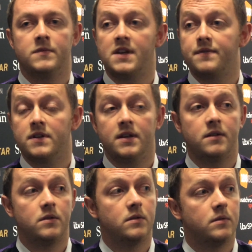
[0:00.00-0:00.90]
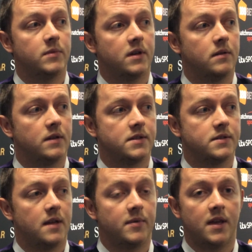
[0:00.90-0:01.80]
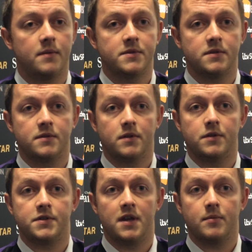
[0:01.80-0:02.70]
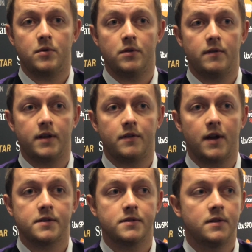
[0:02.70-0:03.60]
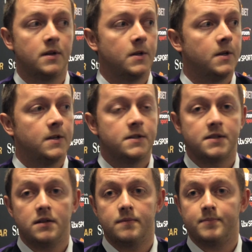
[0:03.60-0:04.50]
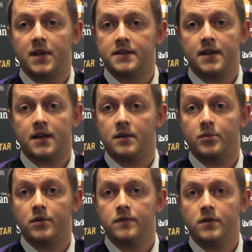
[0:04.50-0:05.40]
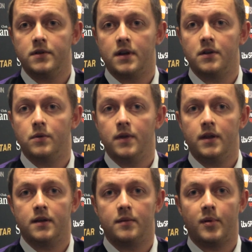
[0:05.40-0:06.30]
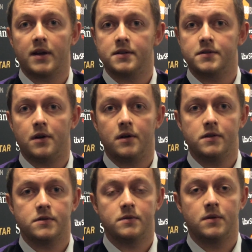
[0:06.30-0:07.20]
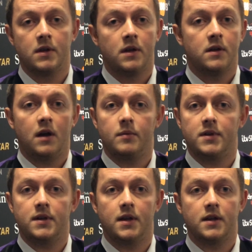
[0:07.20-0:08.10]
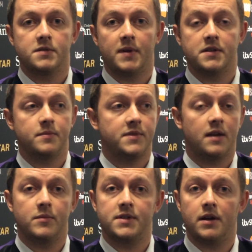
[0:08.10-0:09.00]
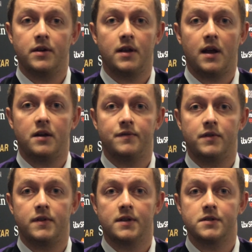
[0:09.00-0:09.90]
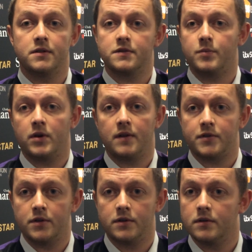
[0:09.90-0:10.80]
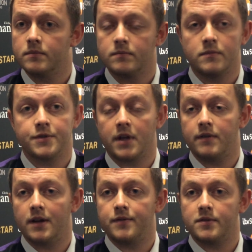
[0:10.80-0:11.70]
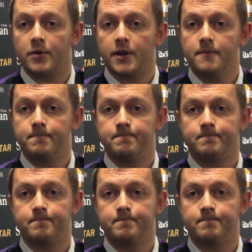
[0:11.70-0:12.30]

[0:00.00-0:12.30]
Definitely, you know, as I say, my game's in good shape, going the right direction. Still plenty I can improve on, and I know that, and I practice hard, so I'll be spending some time with Terry to iron a few things out tomorrow afternoon and just get ready for tomorrow night.